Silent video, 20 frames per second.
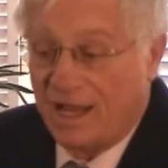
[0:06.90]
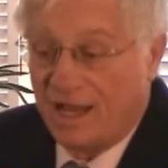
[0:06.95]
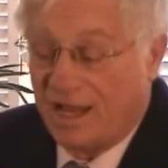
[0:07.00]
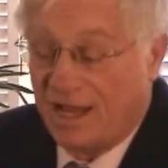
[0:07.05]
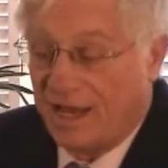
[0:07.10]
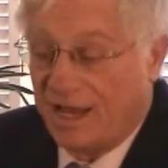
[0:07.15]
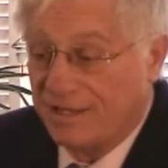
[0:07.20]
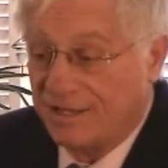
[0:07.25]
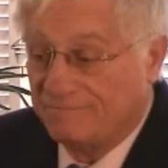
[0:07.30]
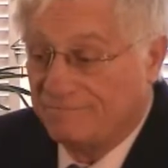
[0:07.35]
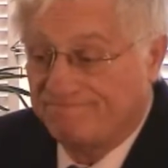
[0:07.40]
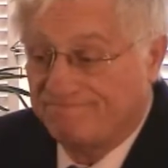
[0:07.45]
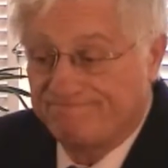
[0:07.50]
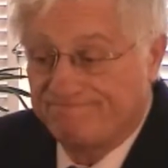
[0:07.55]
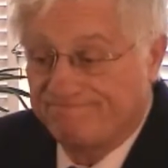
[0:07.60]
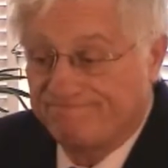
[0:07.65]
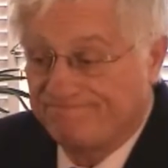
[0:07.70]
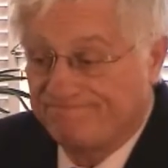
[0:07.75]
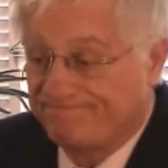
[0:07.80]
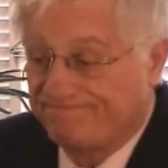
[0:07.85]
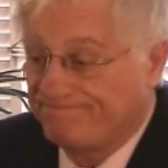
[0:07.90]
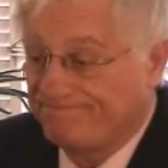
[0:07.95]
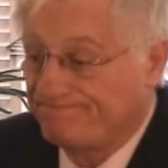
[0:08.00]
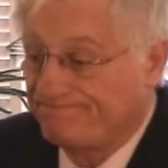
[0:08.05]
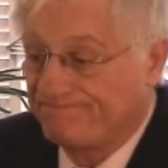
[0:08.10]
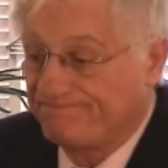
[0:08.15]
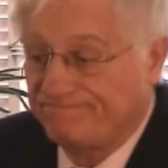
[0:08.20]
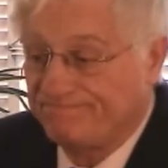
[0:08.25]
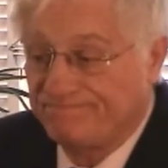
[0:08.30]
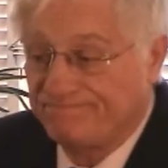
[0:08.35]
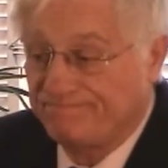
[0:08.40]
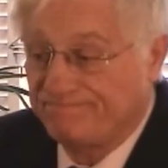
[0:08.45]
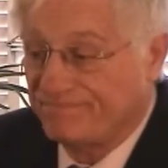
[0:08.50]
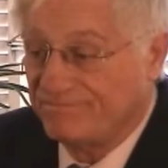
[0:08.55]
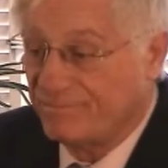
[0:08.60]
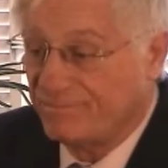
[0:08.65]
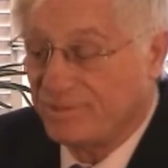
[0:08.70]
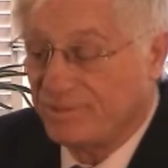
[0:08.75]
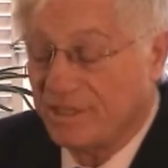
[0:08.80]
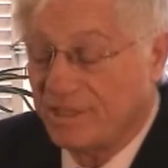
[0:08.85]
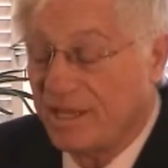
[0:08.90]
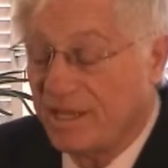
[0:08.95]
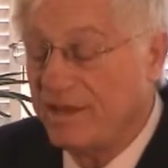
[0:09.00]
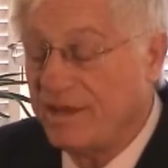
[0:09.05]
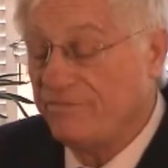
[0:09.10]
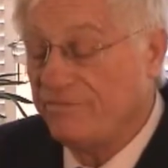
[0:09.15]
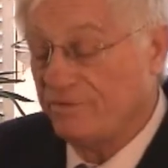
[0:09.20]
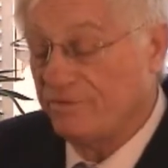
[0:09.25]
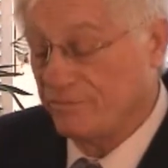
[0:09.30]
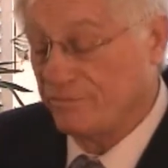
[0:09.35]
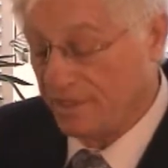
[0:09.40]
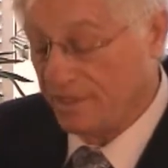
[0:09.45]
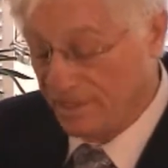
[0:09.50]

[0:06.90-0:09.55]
I, for the life of